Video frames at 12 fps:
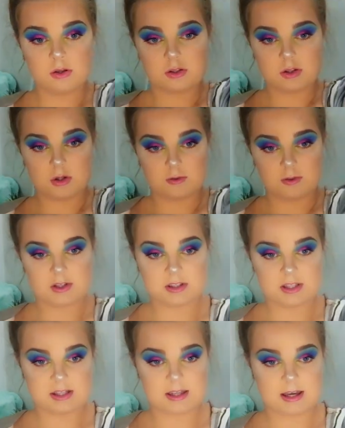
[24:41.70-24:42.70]
So if you can
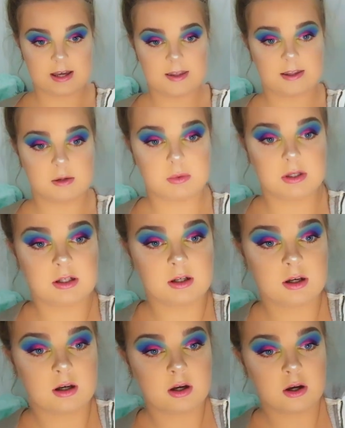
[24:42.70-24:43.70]
see that, that'd be
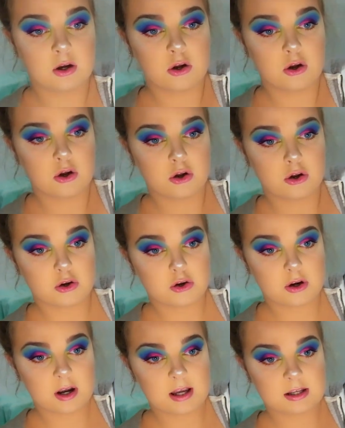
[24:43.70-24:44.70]

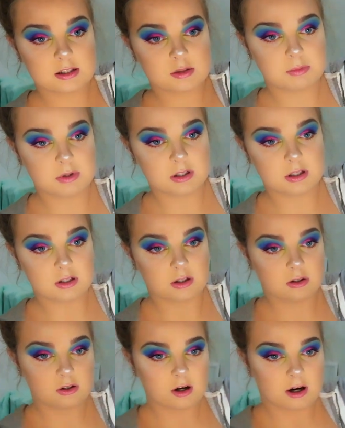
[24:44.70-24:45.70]
great, but you
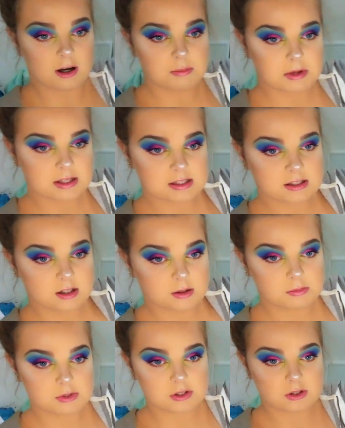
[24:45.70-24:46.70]
know, I messed up,
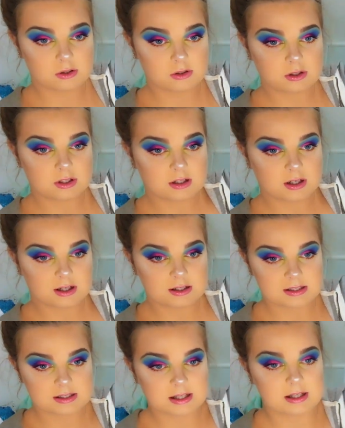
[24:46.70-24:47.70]
so you can kind
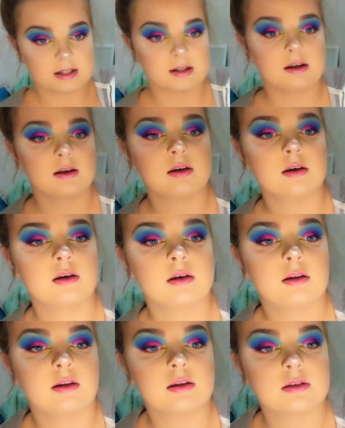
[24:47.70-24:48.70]
of see
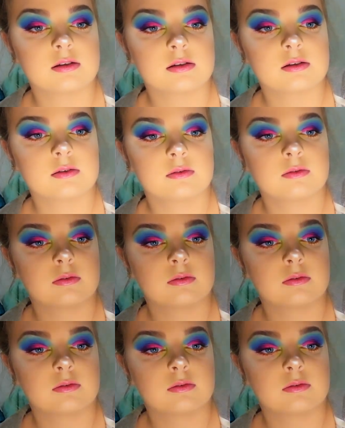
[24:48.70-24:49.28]
that's